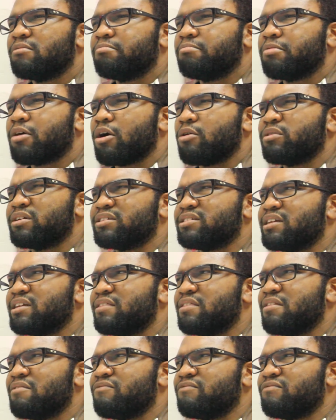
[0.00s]
prowess
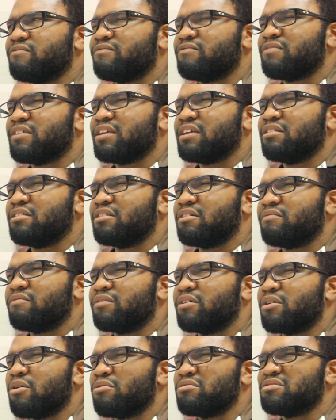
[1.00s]
in the field
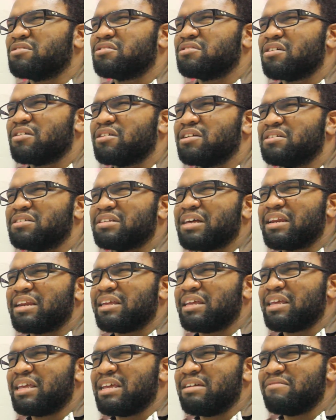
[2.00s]
of ghost studies, and
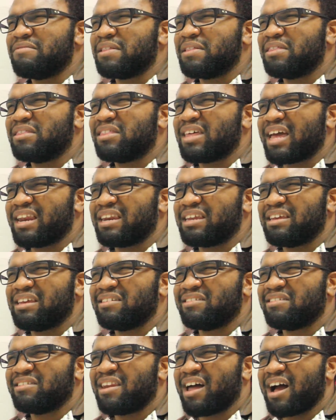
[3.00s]
even then
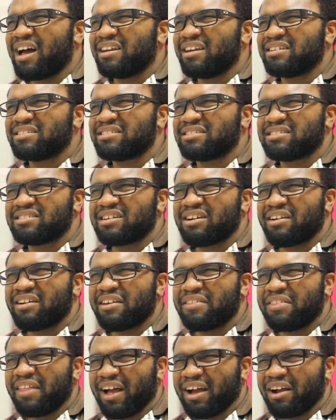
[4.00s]
he's not
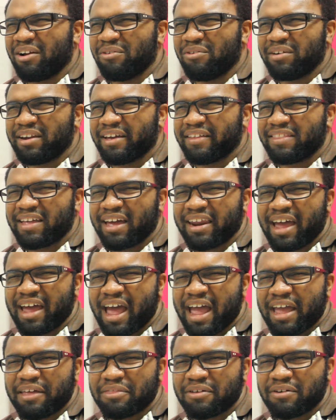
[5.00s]
necessarily that good at that
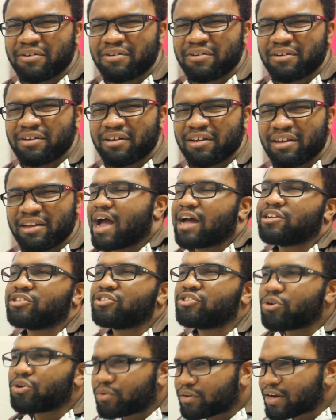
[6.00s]
either.
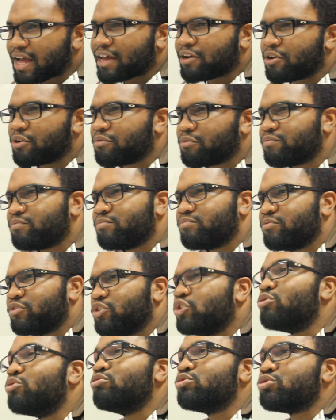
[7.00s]
I don't
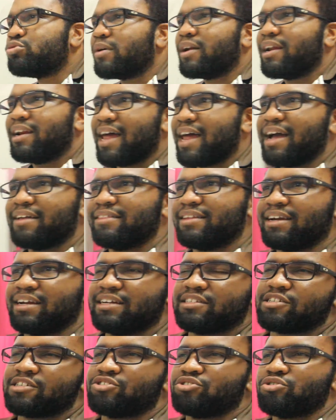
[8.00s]
usually like that
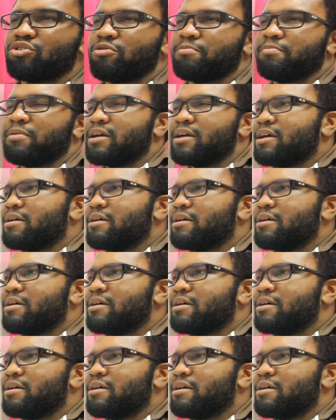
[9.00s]
as a trope,